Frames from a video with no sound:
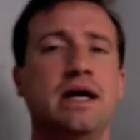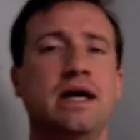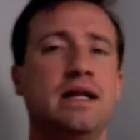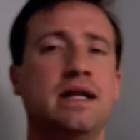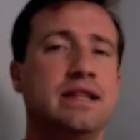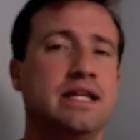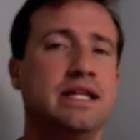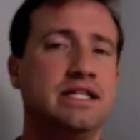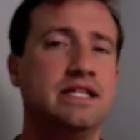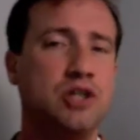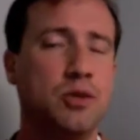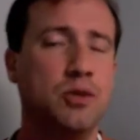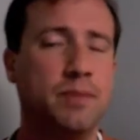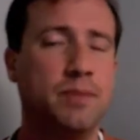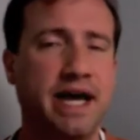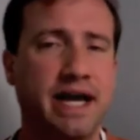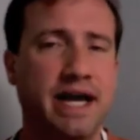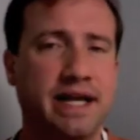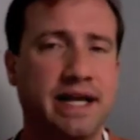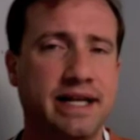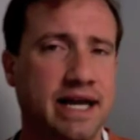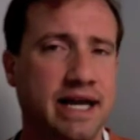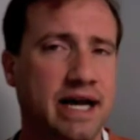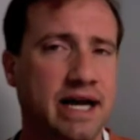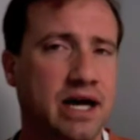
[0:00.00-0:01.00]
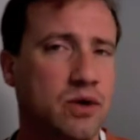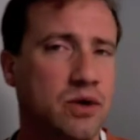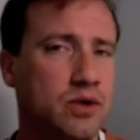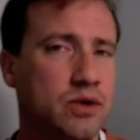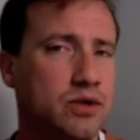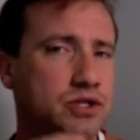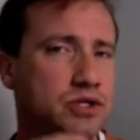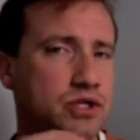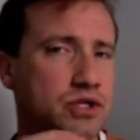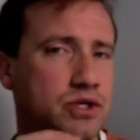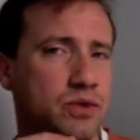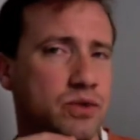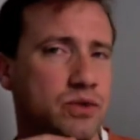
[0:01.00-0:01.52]
Let's go back now
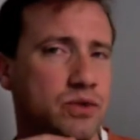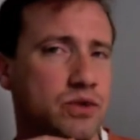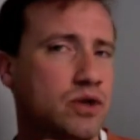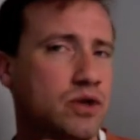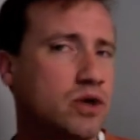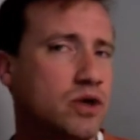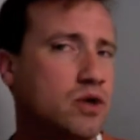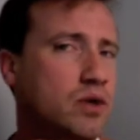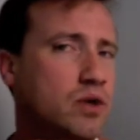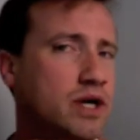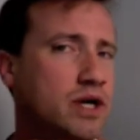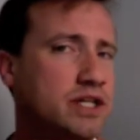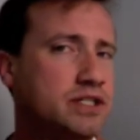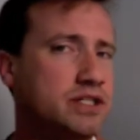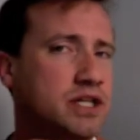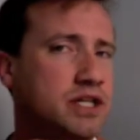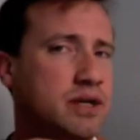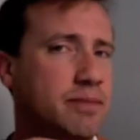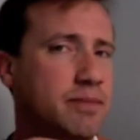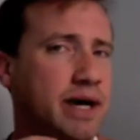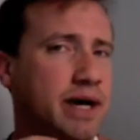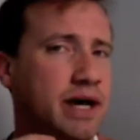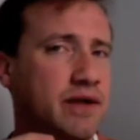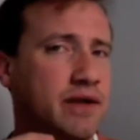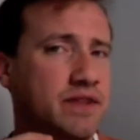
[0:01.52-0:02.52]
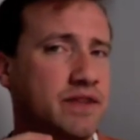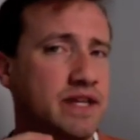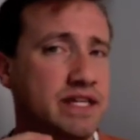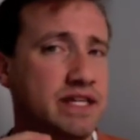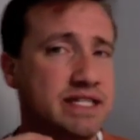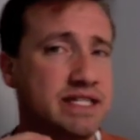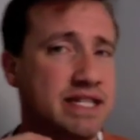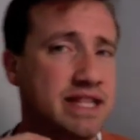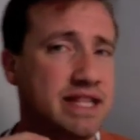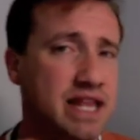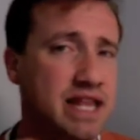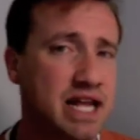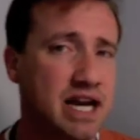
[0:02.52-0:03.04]
to your question about the
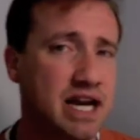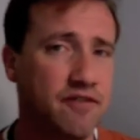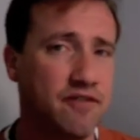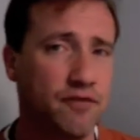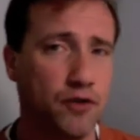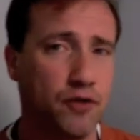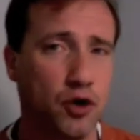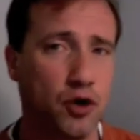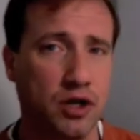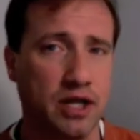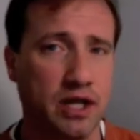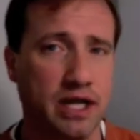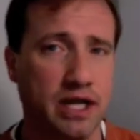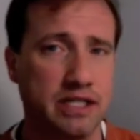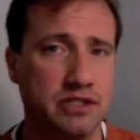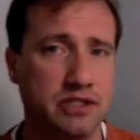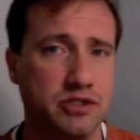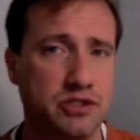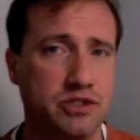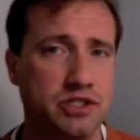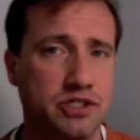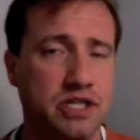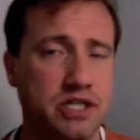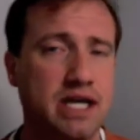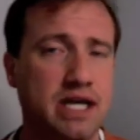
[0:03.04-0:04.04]
synthetic fertilizers.